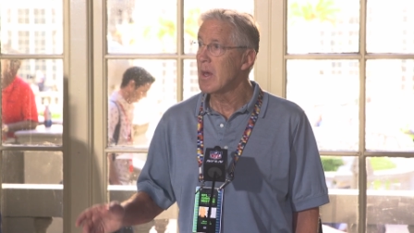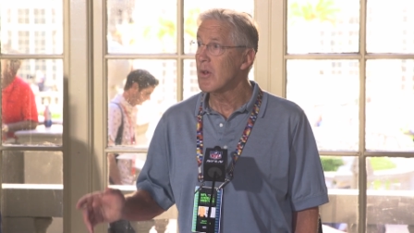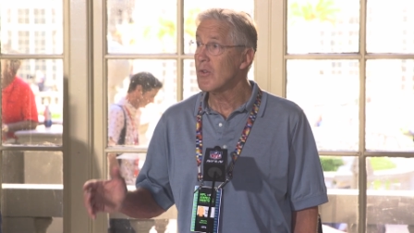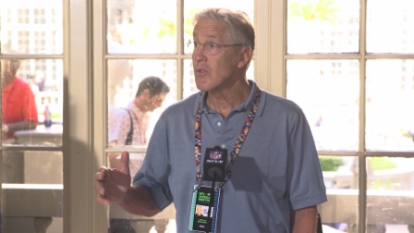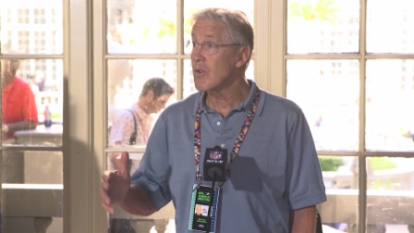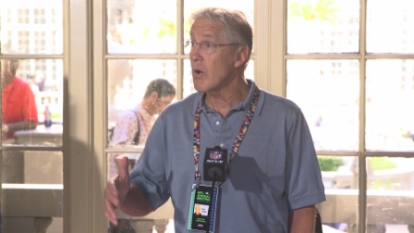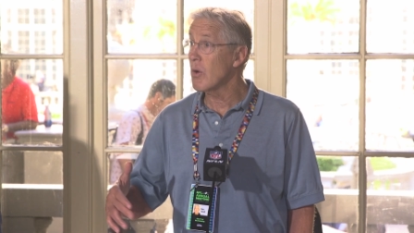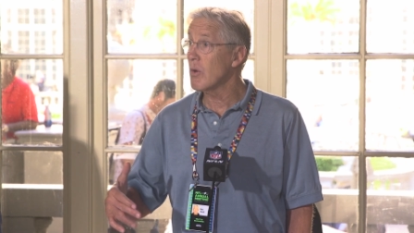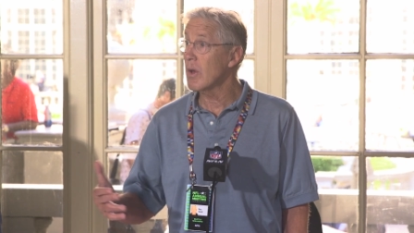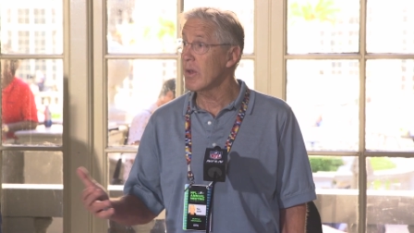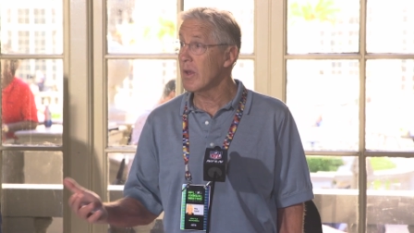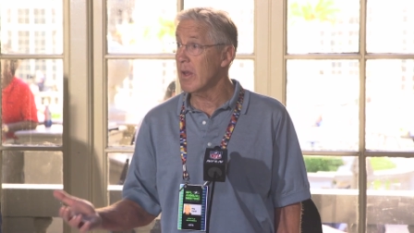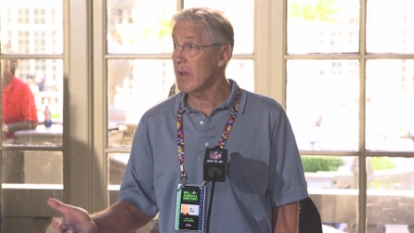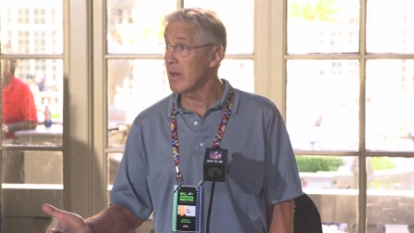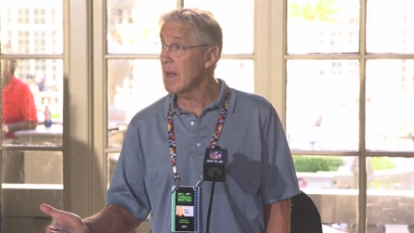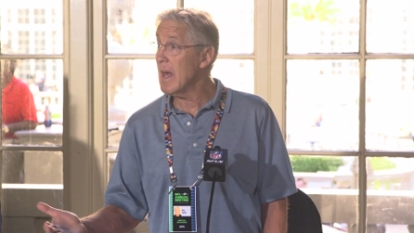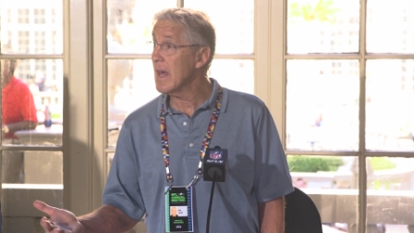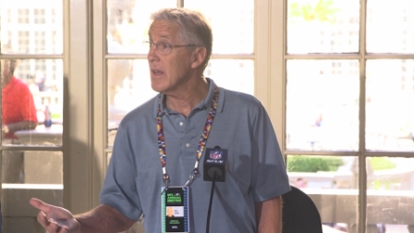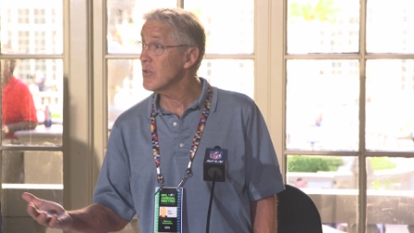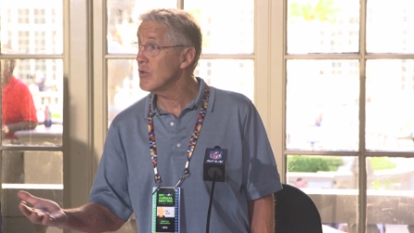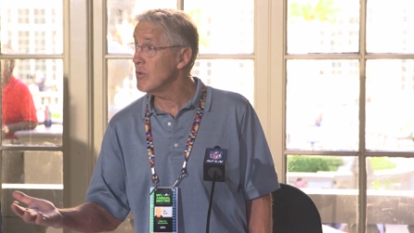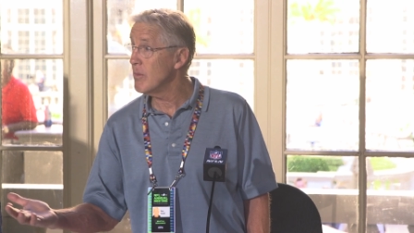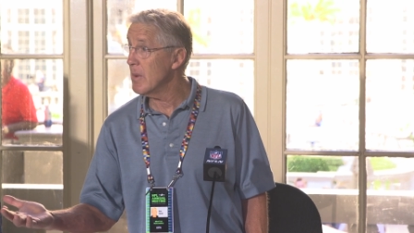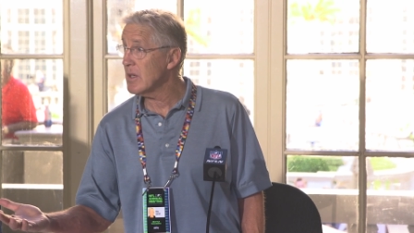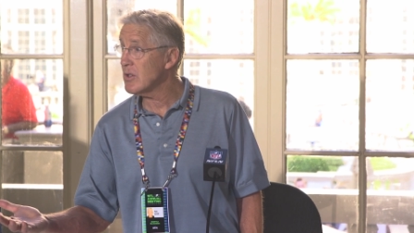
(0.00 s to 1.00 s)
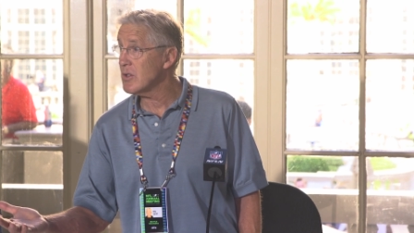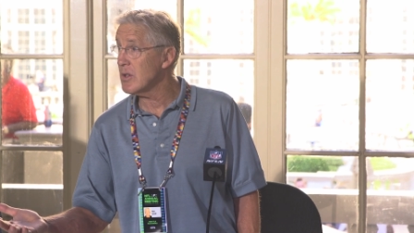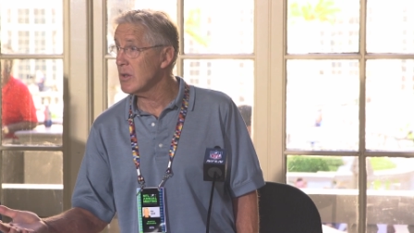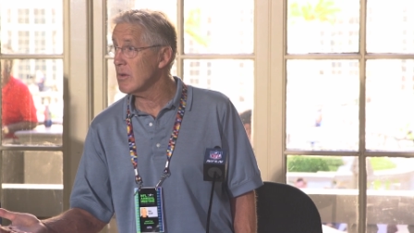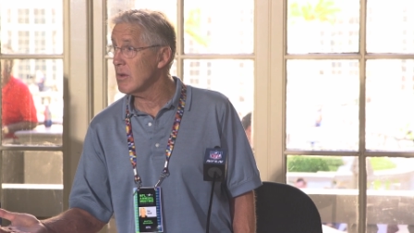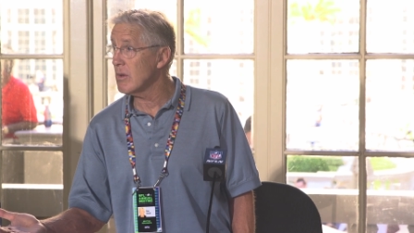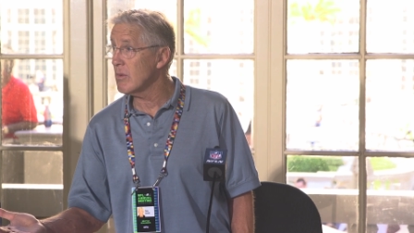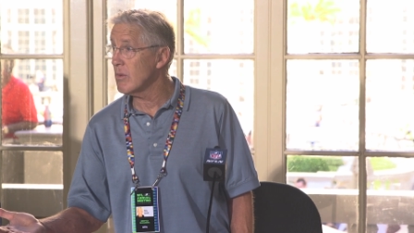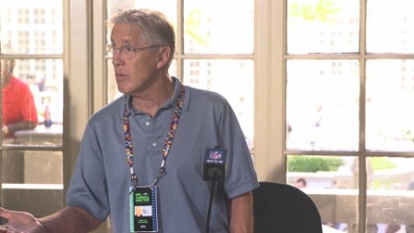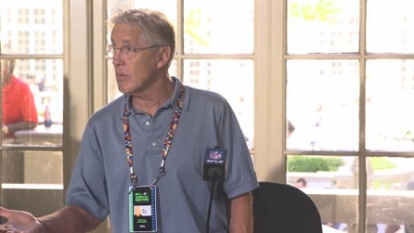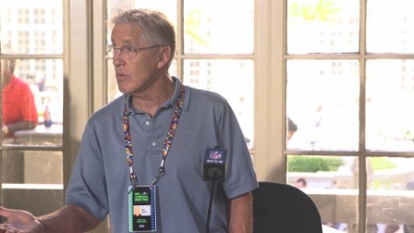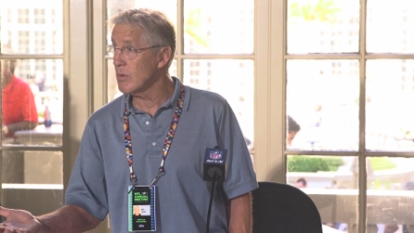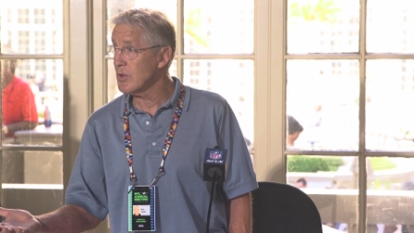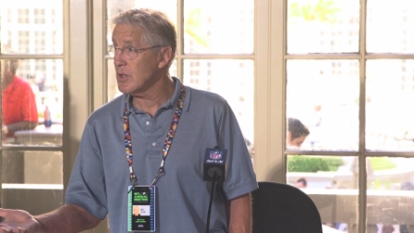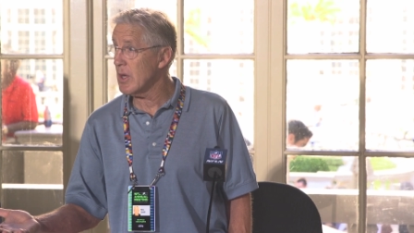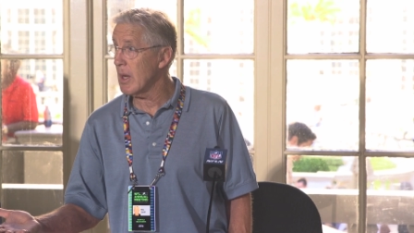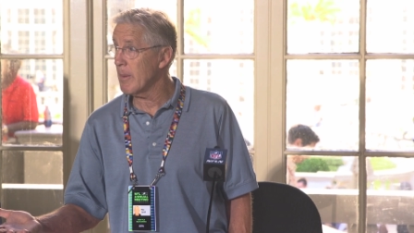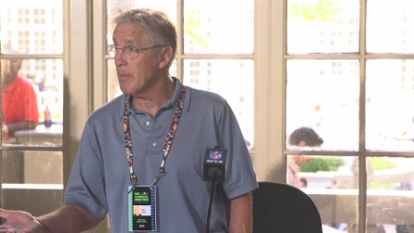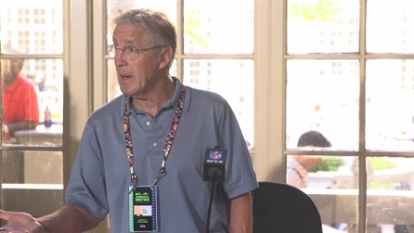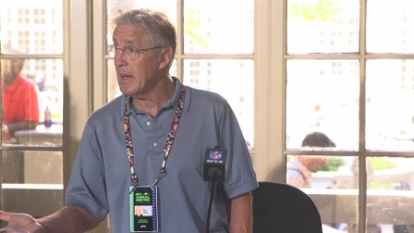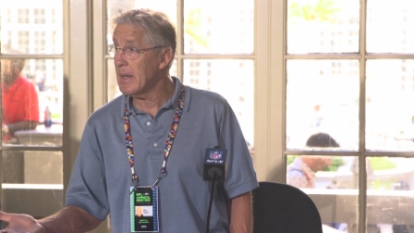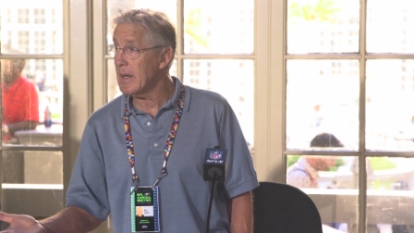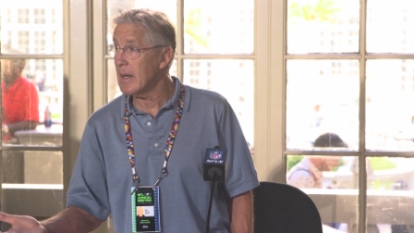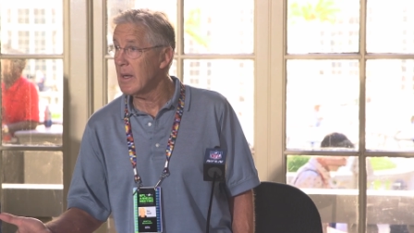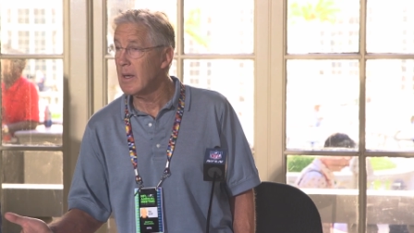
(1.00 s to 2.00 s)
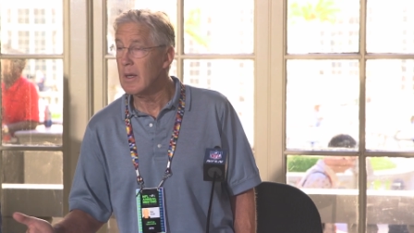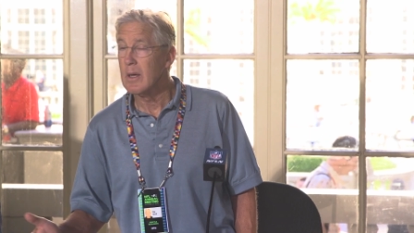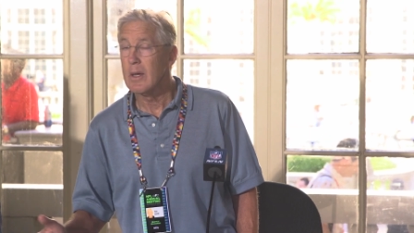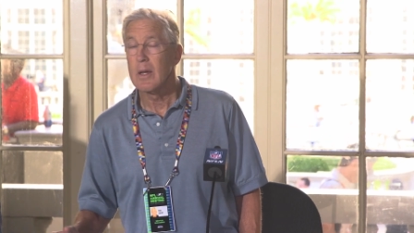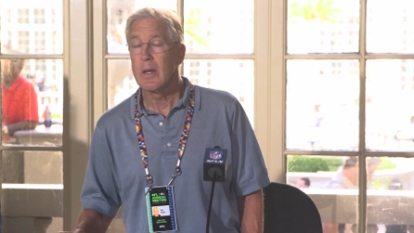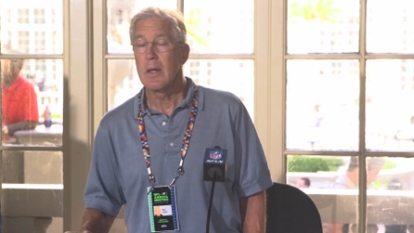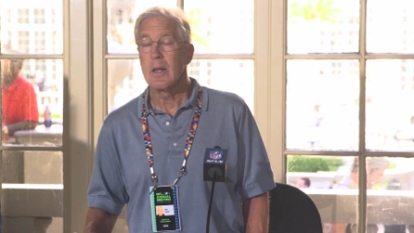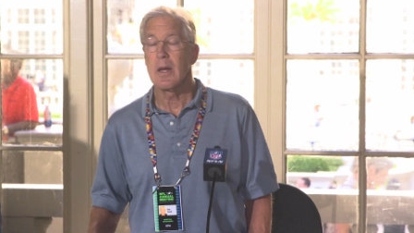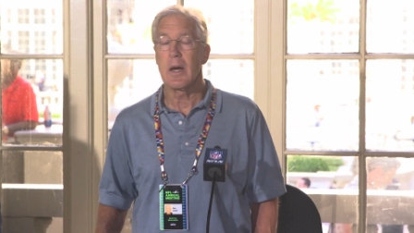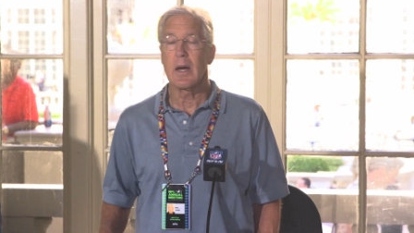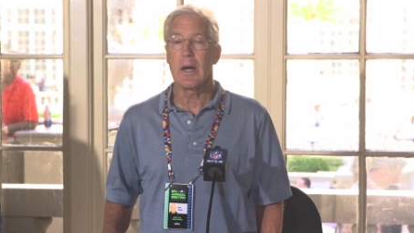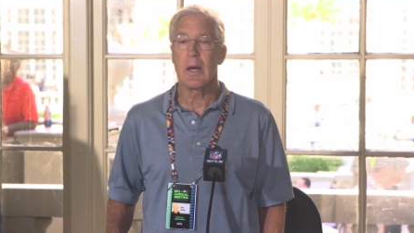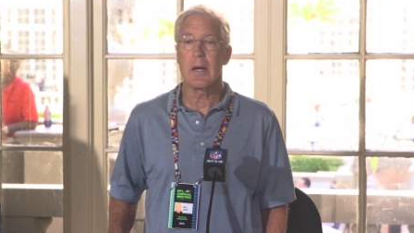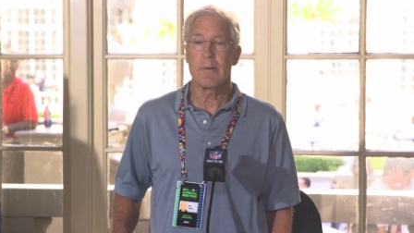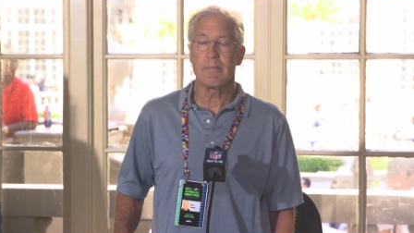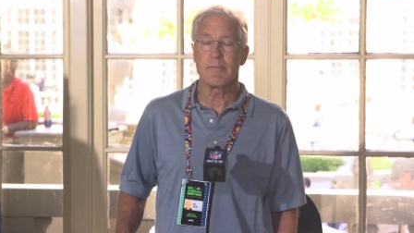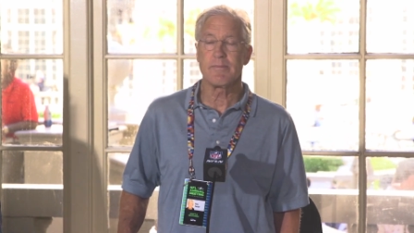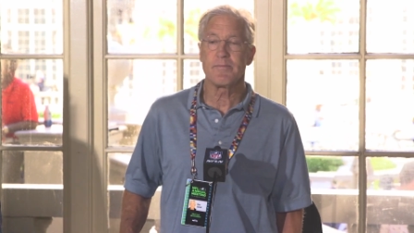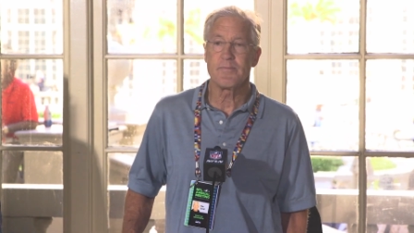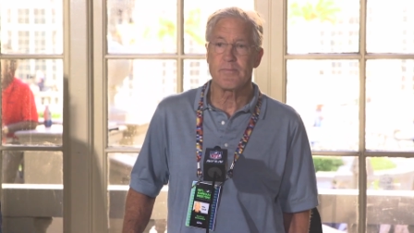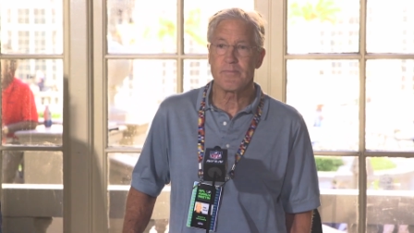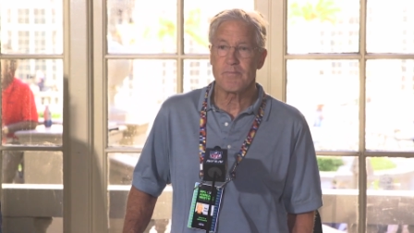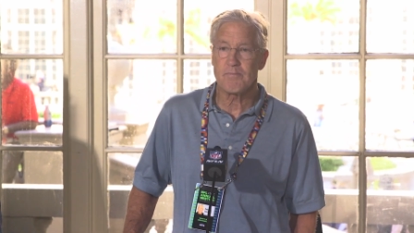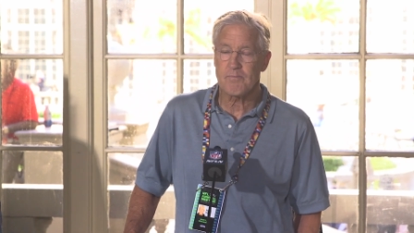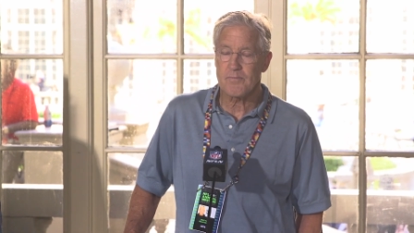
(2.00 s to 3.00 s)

So, as you mentioned, Rashad Penny, um,